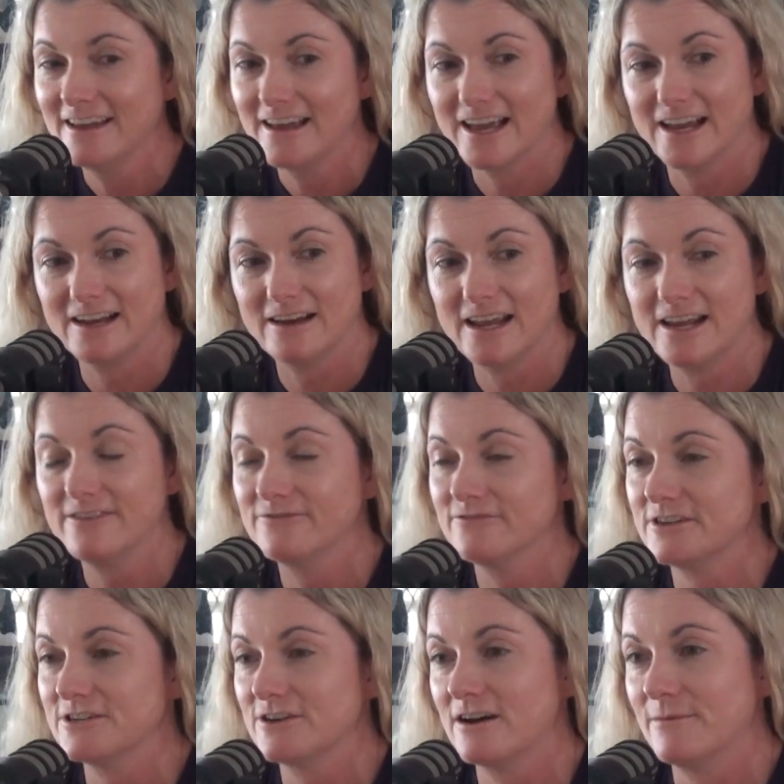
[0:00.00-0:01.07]
And every
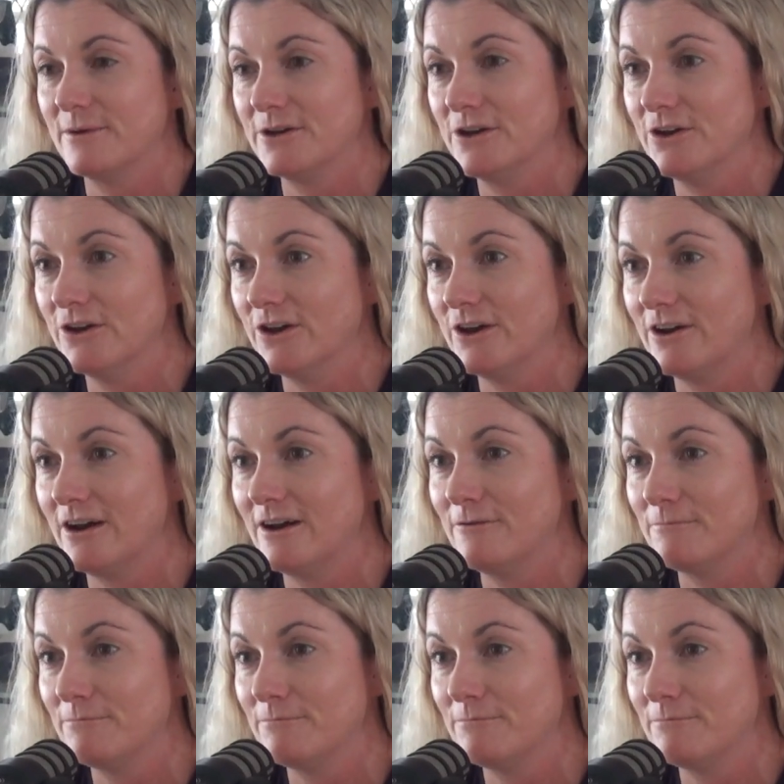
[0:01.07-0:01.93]
time it hurt, I would